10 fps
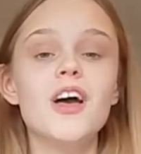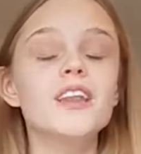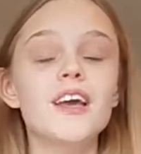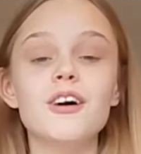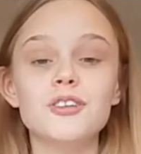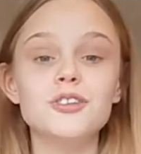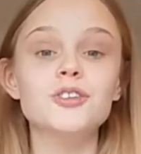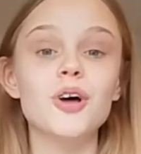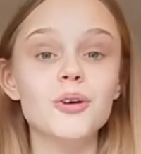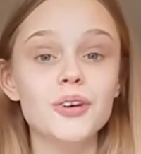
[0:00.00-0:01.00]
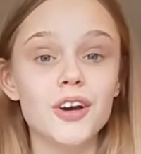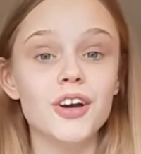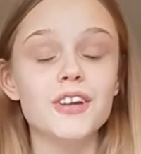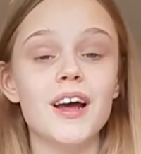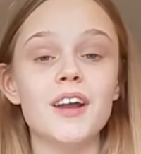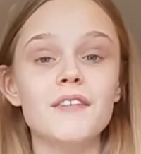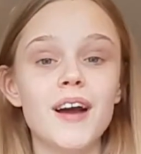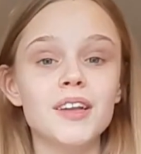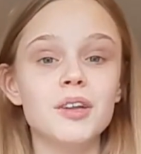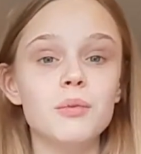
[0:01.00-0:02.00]
They are so good, and I've had
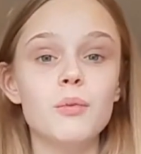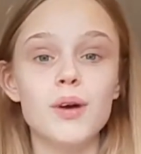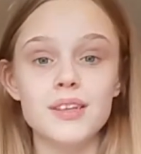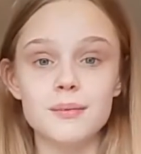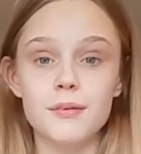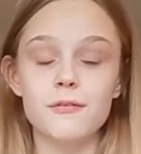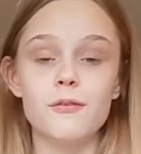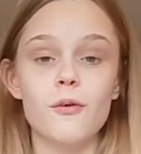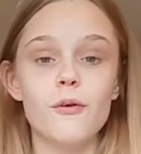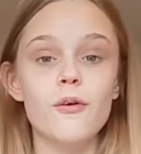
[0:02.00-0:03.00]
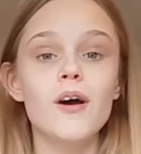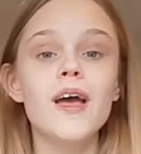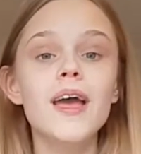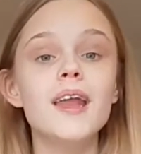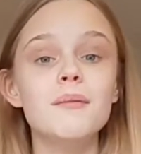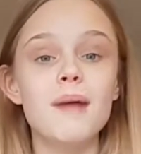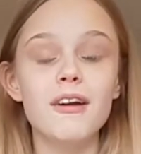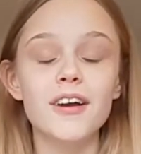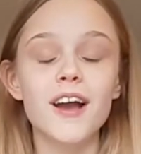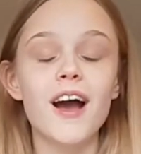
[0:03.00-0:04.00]
them once before in America.